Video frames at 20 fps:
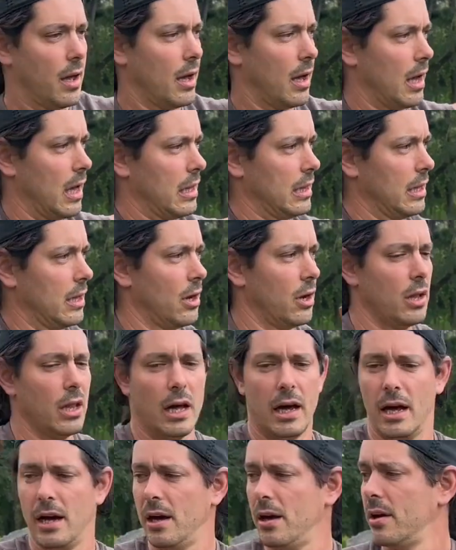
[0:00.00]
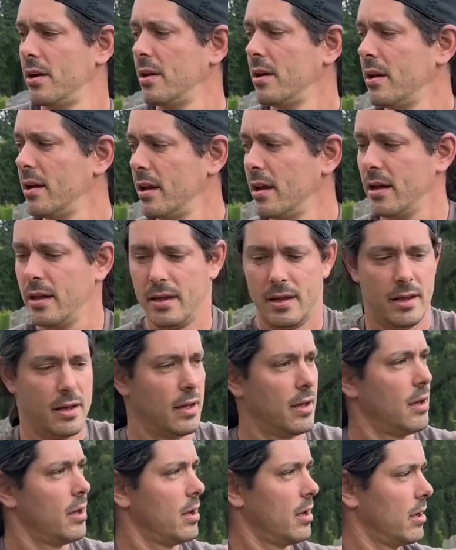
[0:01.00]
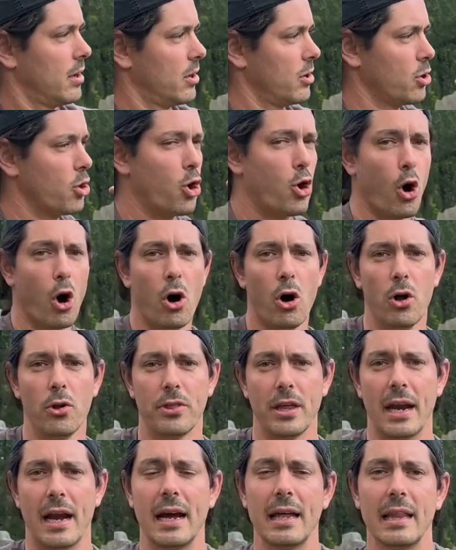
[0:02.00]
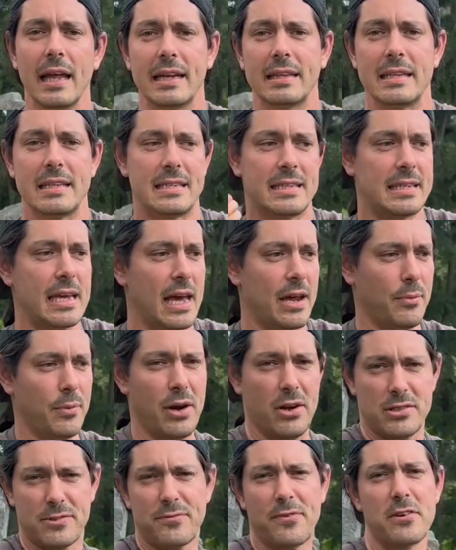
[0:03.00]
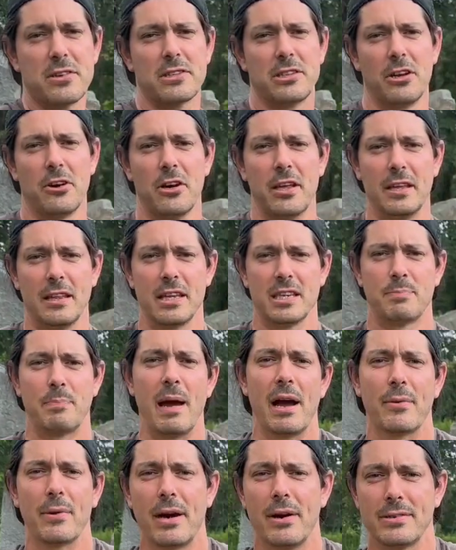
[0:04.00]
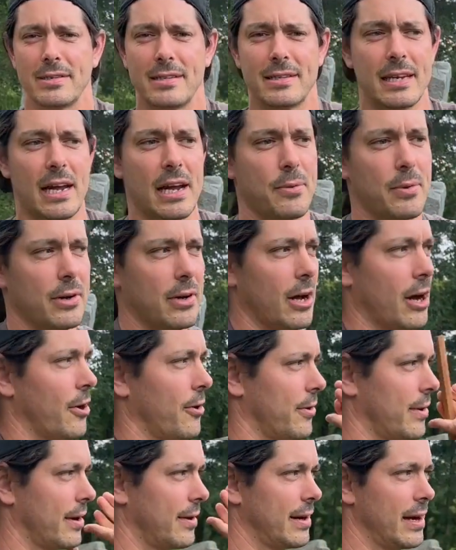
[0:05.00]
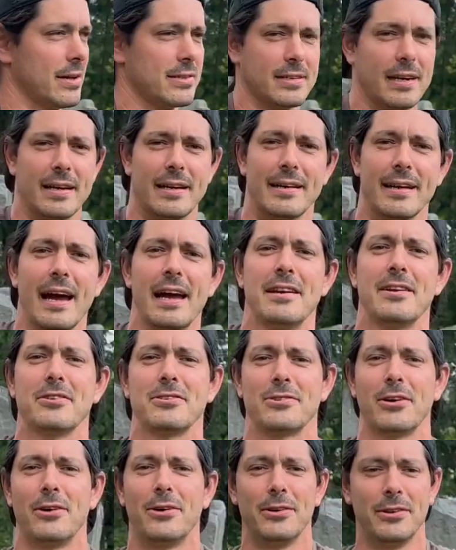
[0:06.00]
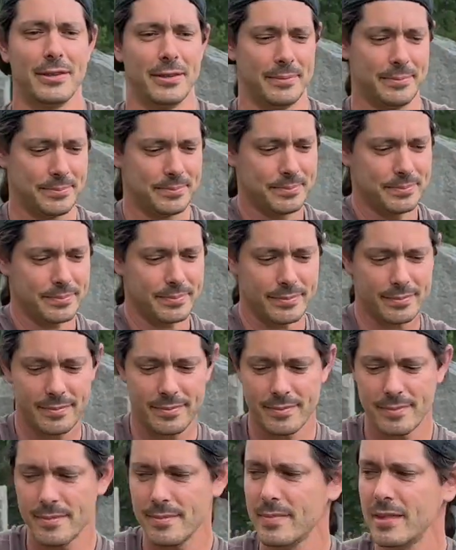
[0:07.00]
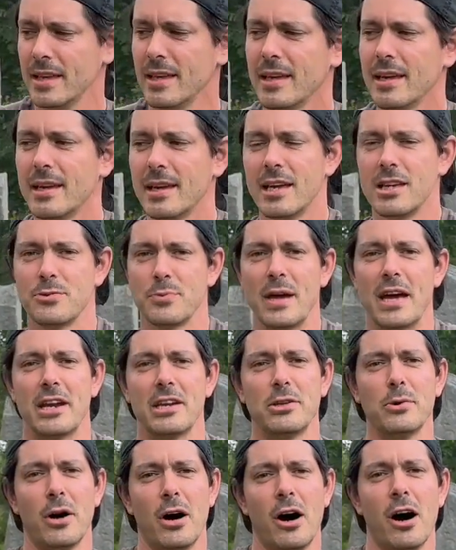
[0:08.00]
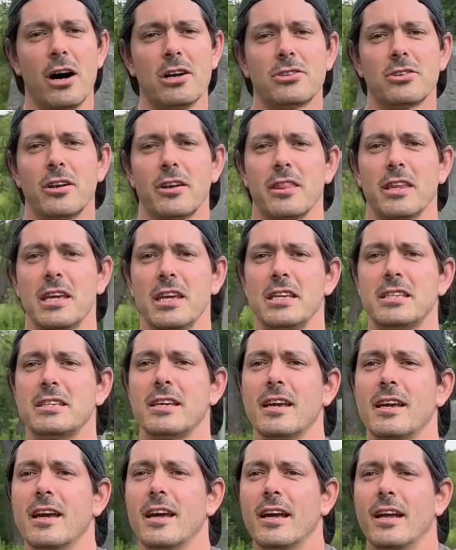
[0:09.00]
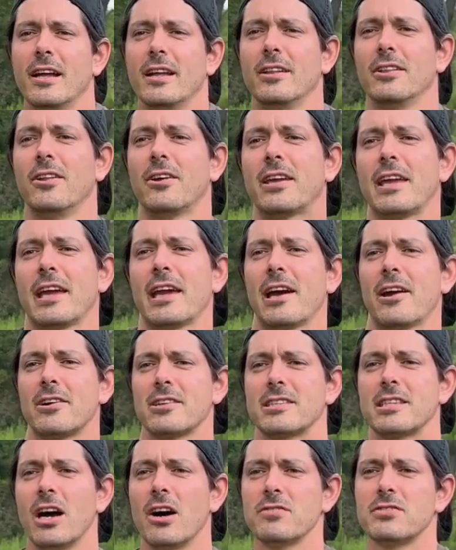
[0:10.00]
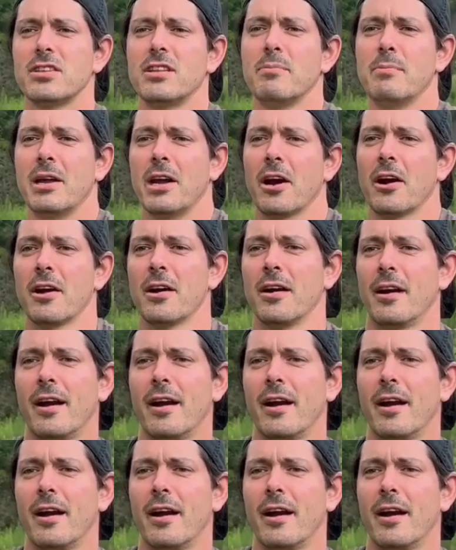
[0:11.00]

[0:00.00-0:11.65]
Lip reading: A little goal that I like to set when I was first learning this, back when I was in Taekwondo and I was like 9 years old, is we had to do 100 of these, looking at ourselves in the mirror